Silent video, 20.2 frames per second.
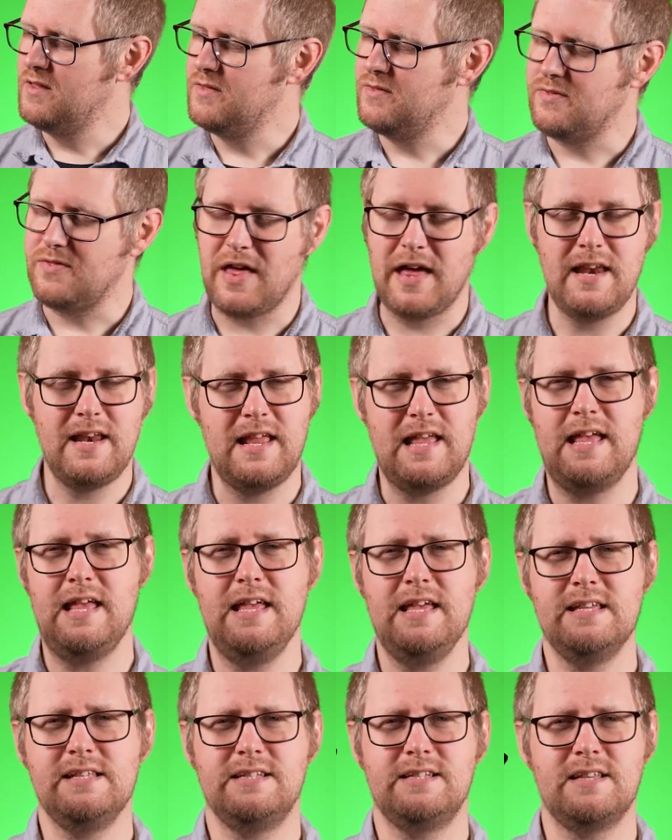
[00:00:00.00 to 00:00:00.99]
That
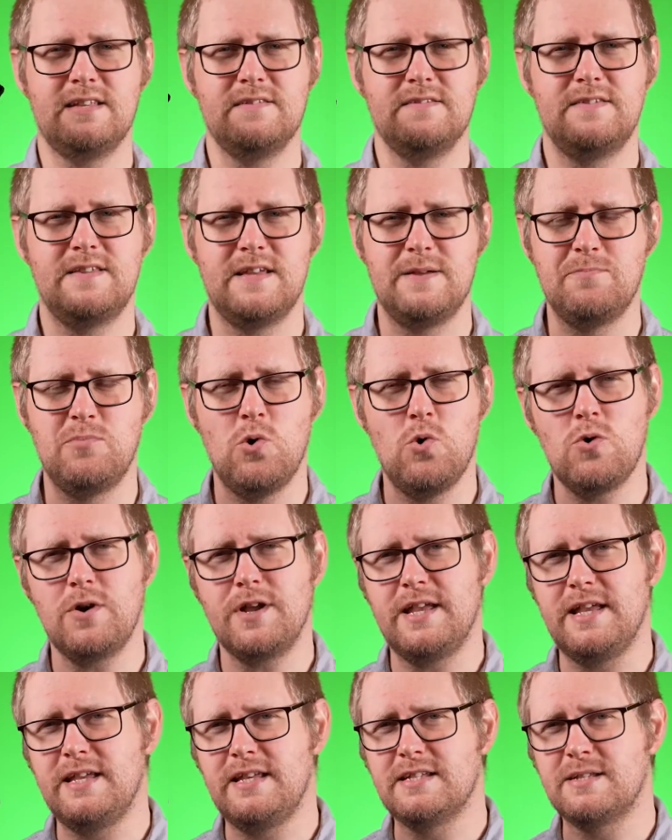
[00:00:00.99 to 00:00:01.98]
is the
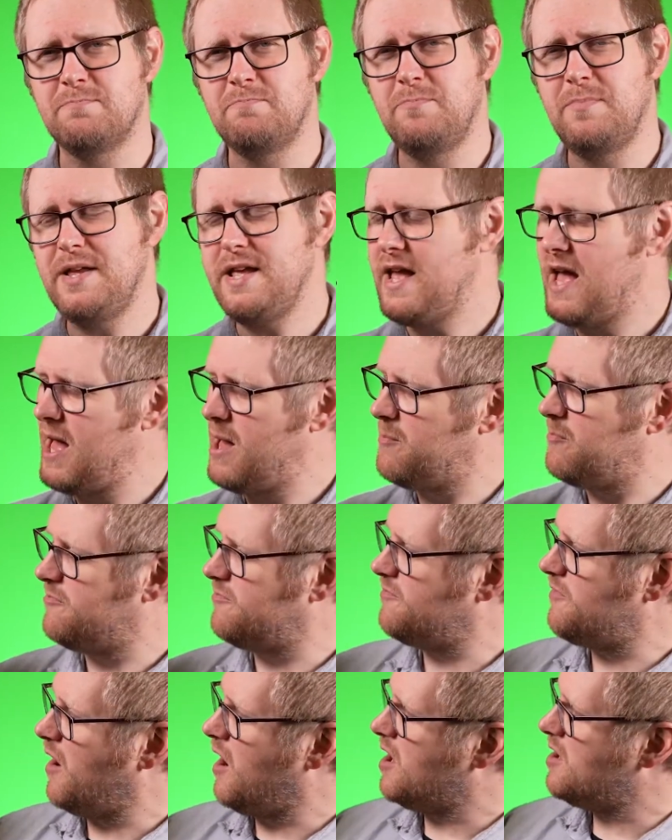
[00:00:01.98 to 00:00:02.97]
PortKeys
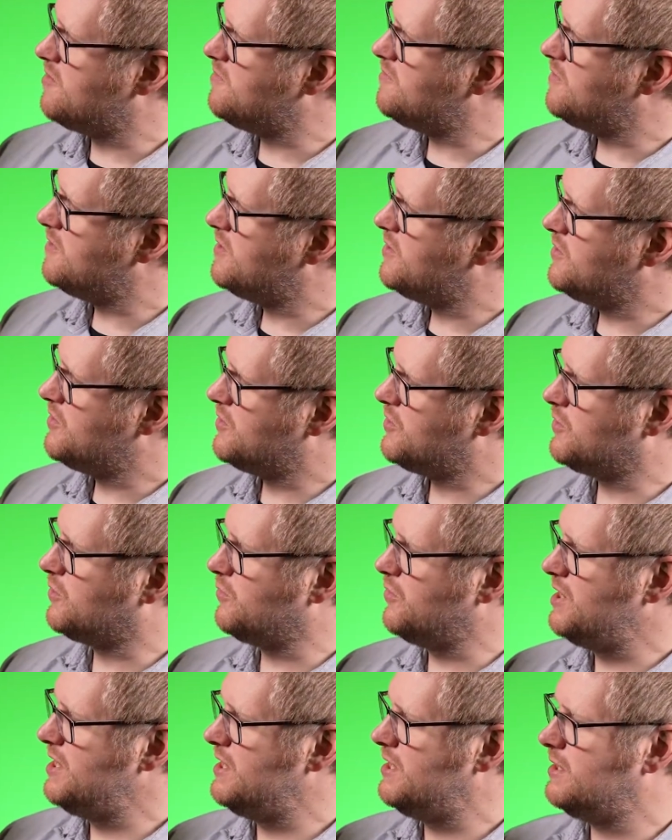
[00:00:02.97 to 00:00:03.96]
BM5
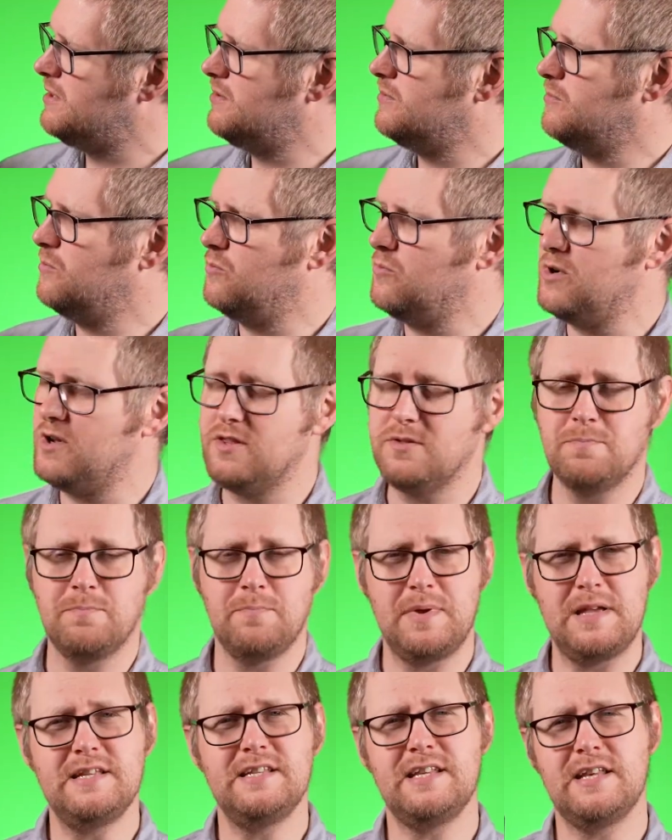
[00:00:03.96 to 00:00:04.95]
III with
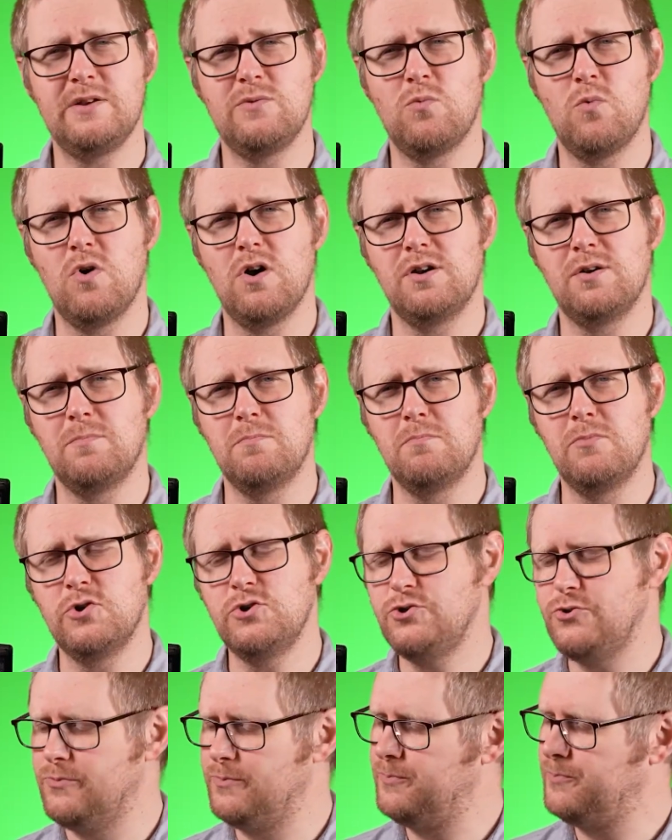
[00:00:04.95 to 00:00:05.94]
BT1
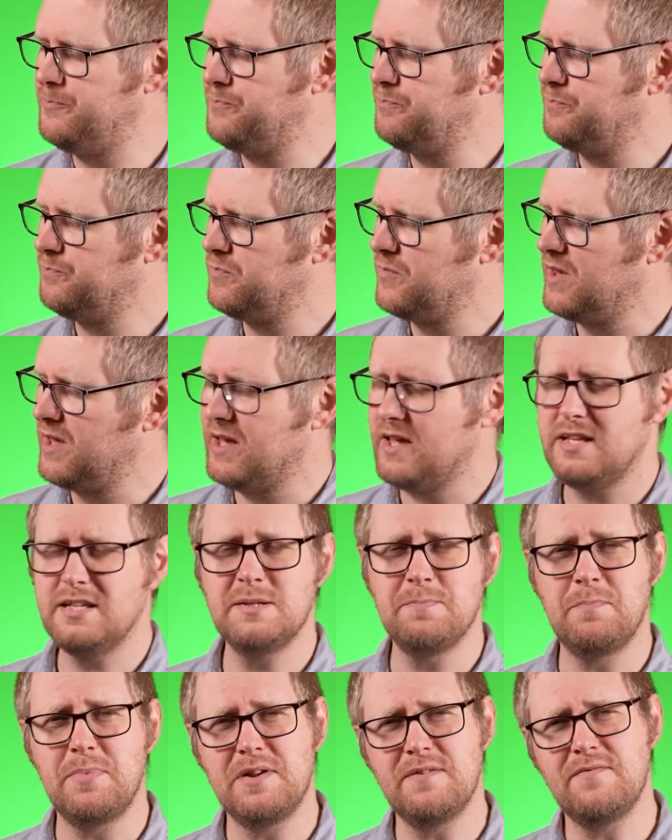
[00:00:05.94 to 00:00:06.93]
module. It's
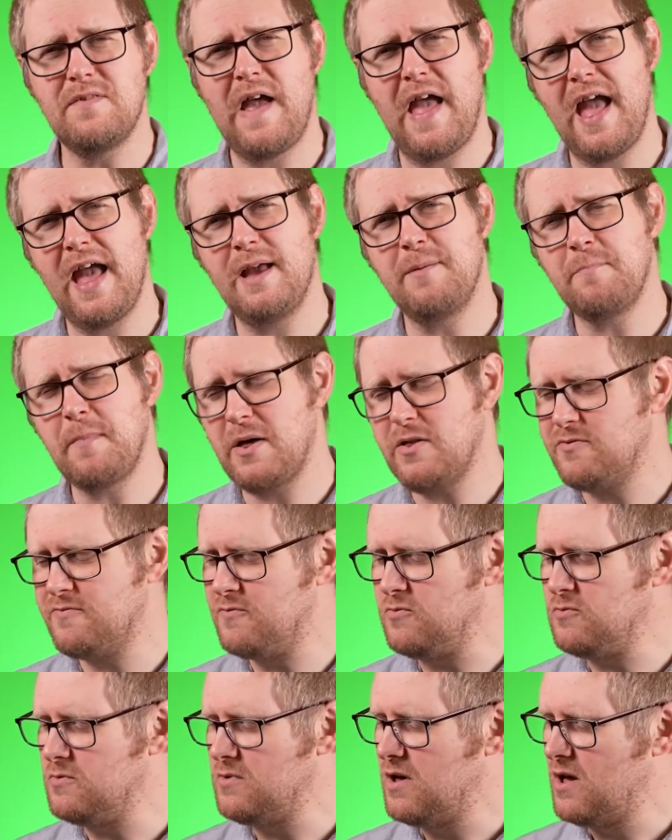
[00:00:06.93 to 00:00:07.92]
a bit of a
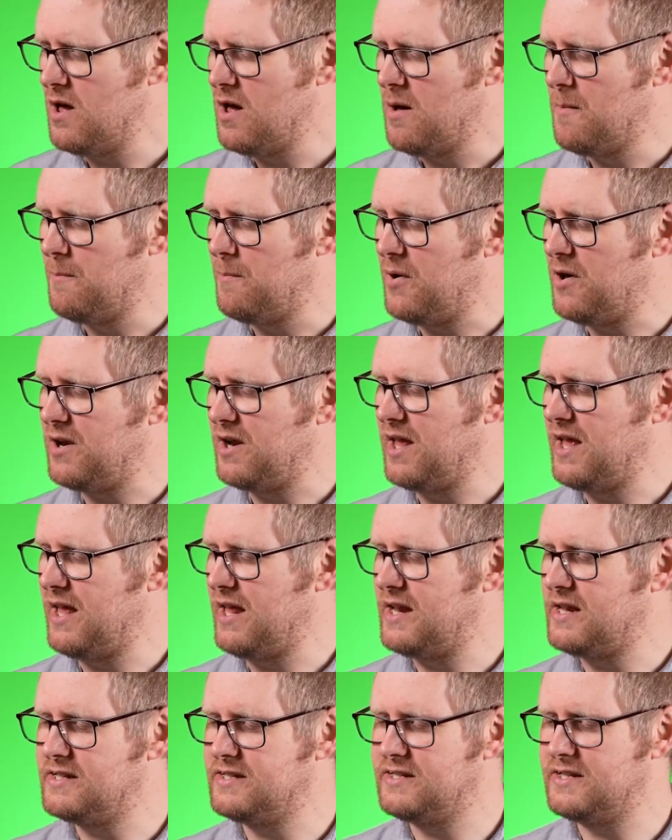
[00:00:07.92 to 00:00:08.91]
mouthful, but
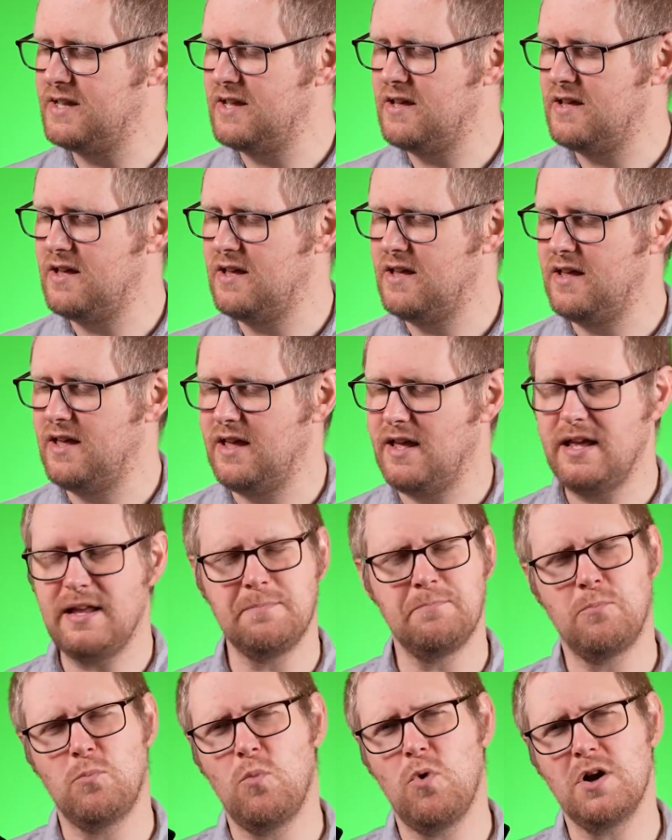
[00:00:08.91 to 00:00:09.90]

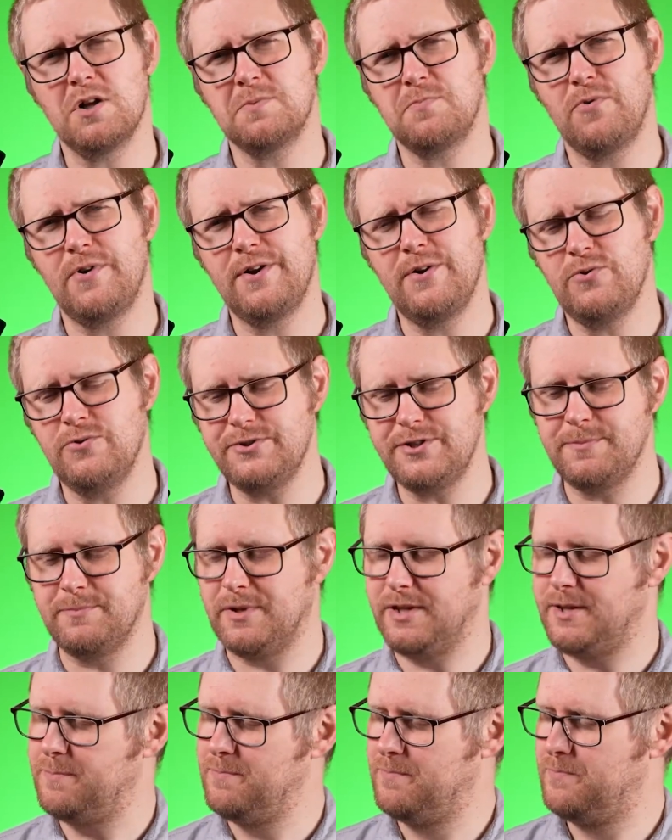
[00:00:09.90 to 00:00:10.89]
it works pretty awesomely.